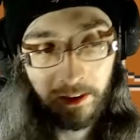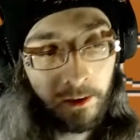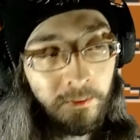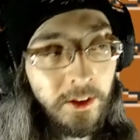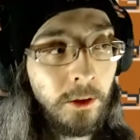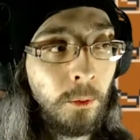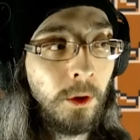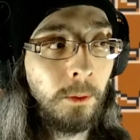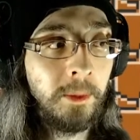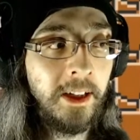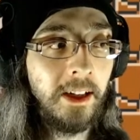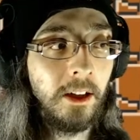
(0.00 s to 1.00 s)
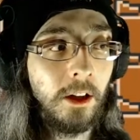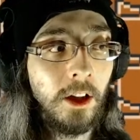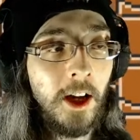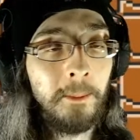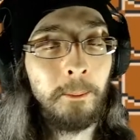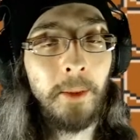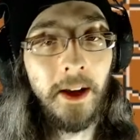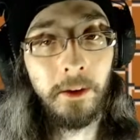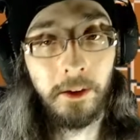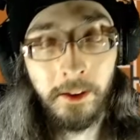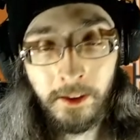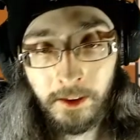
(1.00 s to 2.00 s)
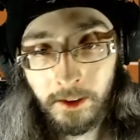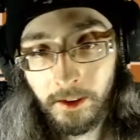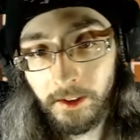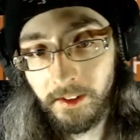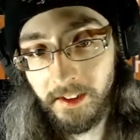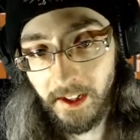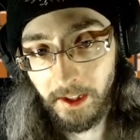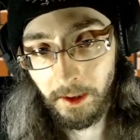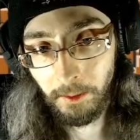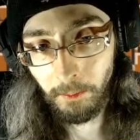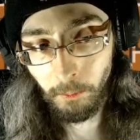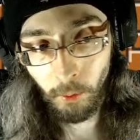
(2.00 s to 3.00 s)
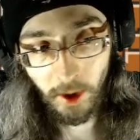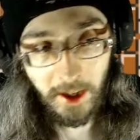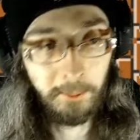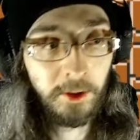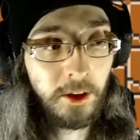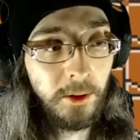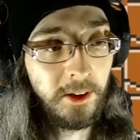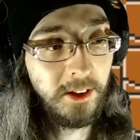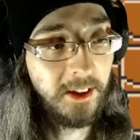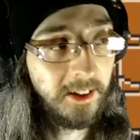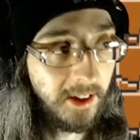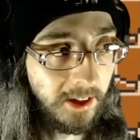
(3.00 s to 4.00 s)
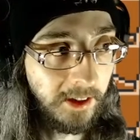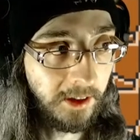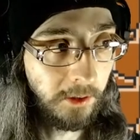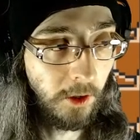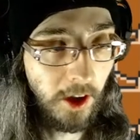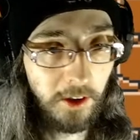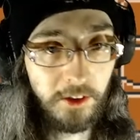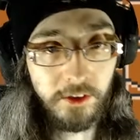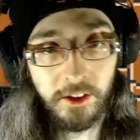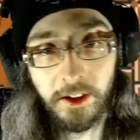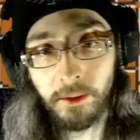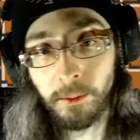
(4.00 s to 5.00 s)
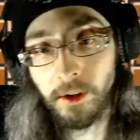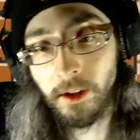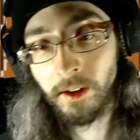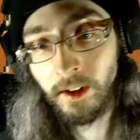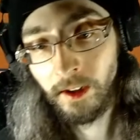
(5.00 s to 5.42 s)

video will be a lot better than what I'm currently telling you, honestly it will.